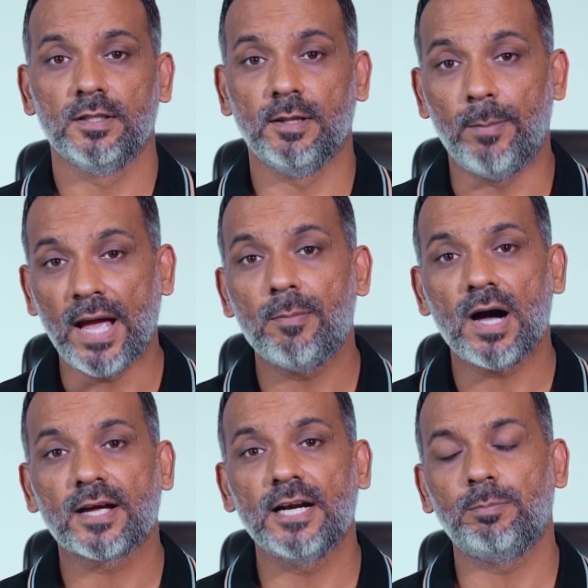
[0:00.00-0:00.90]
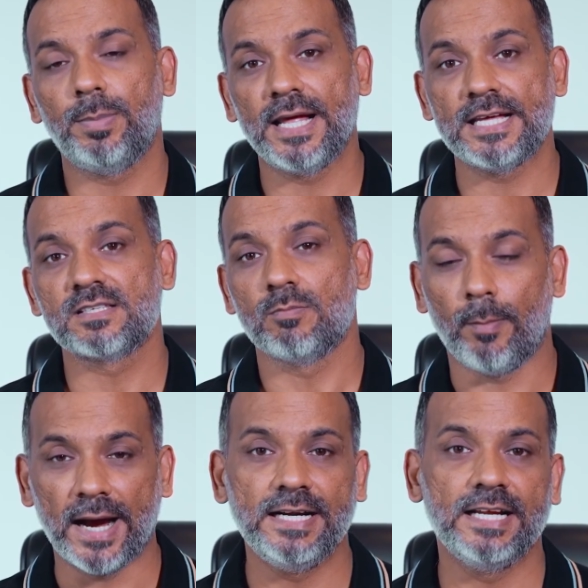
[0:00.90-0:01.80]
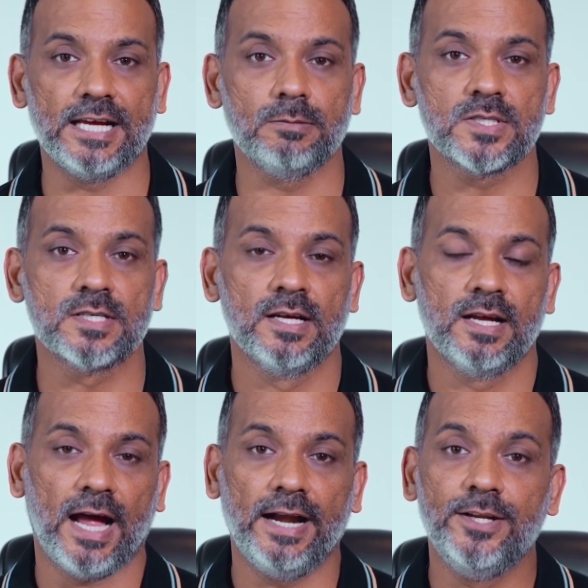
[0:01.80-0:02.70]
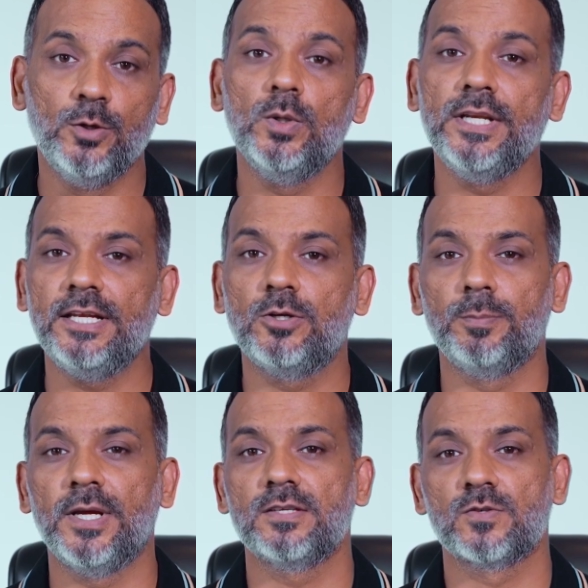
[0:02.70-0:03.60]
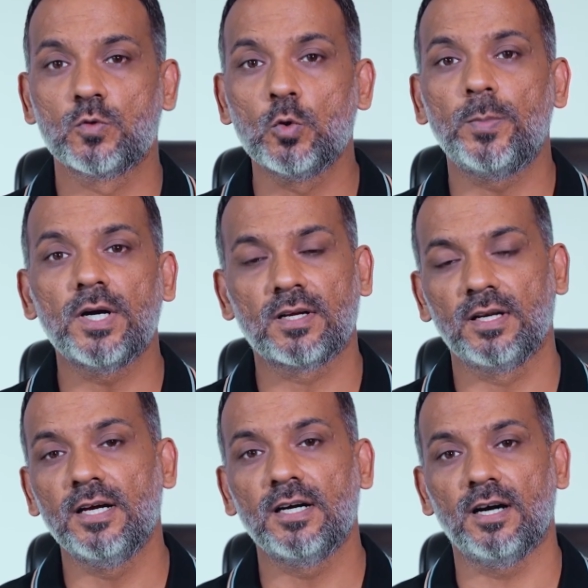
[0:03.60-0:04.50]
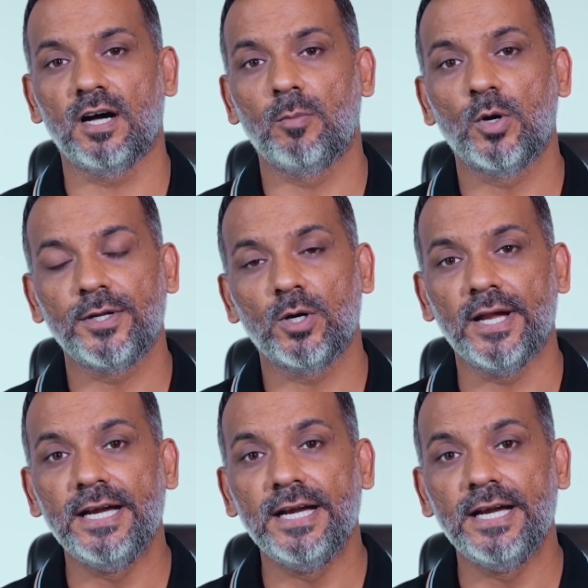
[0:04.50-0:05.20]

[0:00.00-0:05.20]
The bear market plays mind games, and you need to be super clear about your